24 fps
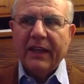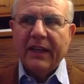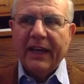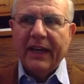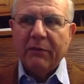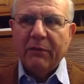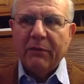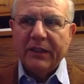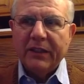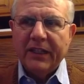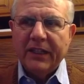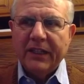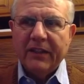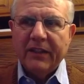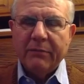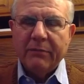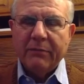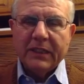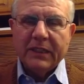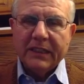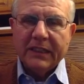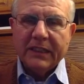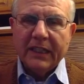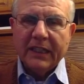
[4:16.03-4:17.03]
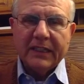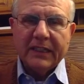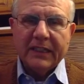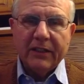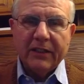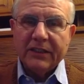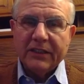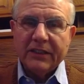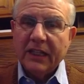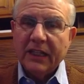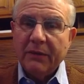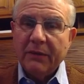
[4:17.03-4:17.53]
and would give them a sense
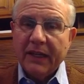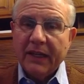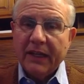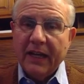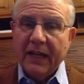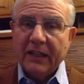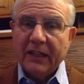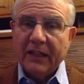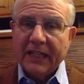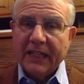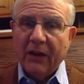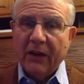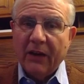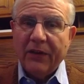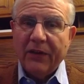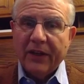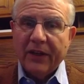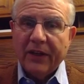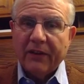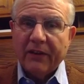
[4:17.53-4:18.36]
there's something else out